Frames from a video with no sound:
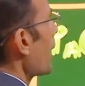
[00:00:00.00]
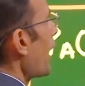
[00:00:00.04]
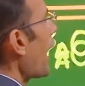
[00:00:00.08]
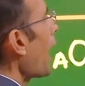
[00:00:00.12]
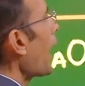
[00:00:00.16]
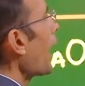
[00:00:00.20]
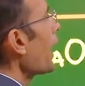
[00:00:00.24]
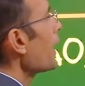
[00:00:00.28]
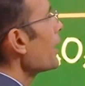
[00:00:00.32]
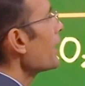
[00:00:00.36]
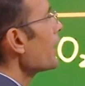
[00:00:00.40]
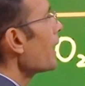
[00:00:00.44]

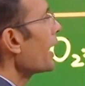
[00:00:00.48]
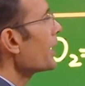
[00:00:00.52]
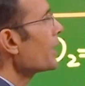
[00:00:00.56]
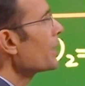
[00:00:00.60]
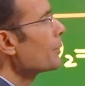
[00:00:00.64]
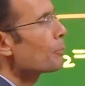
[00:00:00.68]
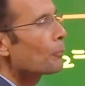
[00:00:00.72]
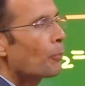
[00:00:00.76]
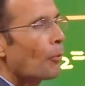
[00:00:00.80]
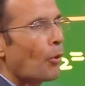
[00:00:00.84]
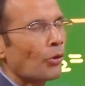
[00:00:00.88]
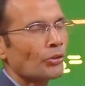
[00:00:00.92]
and an
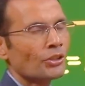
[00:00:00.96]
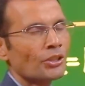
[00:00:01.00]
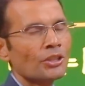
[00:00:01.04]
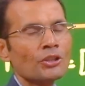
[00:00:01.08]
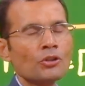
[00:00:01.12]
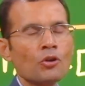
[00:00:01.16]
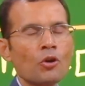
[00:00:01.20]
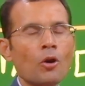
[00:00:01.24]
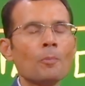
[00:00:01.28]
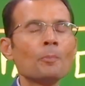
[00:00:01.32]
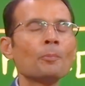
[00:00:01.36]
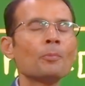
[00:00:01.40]

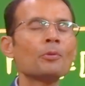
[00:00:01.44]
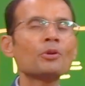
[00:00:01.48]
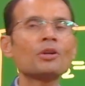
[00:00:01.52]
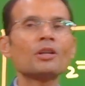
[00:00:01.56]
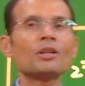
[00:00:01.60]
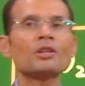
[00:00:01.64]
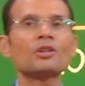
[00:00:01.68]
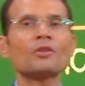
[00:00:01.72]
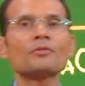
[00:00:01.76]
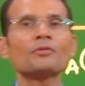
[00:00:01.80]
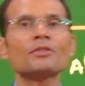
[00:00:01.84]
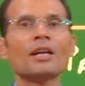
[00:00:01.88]
important
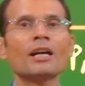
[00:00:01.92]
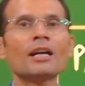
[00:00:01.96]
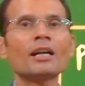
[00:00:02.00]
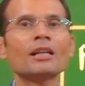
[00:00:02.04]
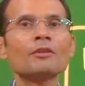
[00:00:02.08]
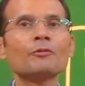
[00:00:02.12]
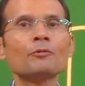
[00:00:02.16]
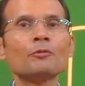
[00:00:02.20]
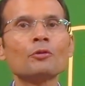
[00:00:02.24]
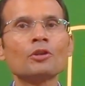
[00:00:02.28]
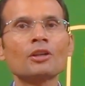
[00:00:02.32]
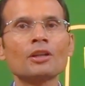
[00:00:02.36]
component of the
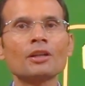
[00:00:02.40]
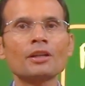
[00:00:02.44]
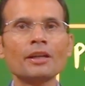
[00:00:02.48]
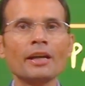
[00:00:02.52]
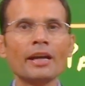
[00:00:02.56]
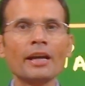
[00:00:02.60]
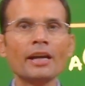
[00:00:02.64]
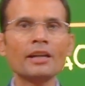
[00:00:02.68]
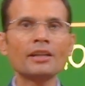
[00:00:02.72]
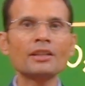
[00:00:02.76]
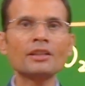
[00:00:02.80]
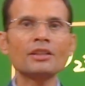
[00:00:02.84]
alveolar
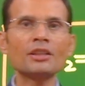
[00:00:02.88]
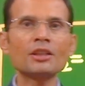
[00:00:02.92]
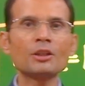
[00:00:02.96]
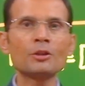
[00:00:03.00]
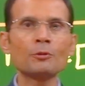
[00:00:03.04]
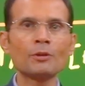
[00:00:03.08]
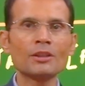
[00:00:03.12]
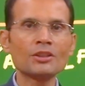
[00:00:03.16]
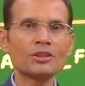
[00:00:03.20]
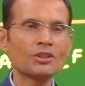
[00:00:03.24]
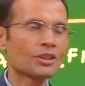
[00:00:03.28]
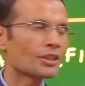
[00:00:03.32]
air
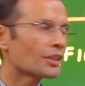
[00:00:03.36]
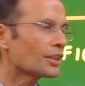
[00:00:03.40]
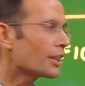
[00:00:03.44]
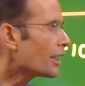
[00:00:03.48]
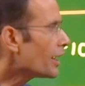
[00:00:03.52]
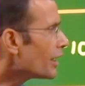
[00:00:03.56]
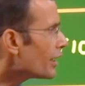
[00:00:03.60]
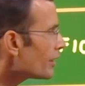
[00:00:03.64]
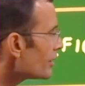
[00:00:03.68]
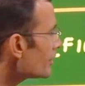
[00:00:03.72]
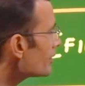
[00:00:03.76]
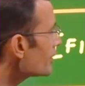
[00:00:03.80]
equation
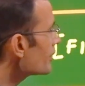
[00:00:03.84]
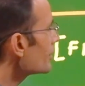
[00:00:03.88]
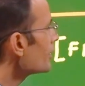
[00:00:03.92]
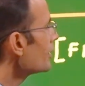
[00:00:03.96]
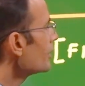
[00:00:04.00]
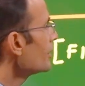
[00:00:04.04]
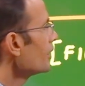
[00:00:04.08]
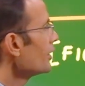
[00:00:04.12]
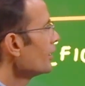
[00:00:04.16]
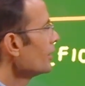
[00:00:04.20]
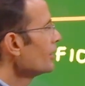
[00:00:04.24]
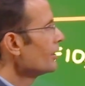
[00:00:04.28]
is
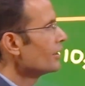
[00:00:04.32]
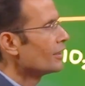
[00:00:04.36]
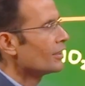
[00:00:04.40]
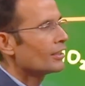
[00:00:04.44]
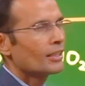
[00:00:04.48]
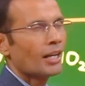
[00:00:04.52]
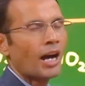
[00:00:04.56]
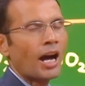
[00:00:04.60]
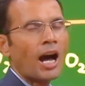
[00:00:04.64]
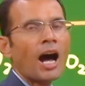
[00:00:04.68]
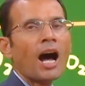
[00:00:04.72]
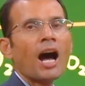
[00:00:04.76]

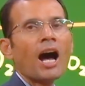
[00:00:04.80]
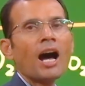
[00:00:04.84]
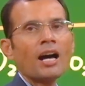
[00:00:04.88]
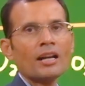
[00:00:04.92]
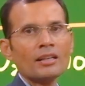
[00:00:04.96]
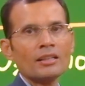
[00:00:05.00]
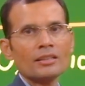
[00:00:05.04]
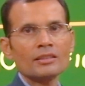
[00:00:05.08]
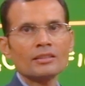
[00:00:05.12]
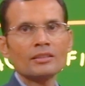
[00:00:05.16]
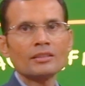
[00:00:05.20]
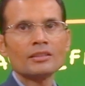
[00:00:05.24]

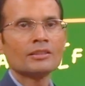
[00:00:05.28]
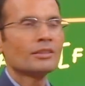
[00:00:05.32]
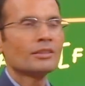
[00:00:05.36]
R,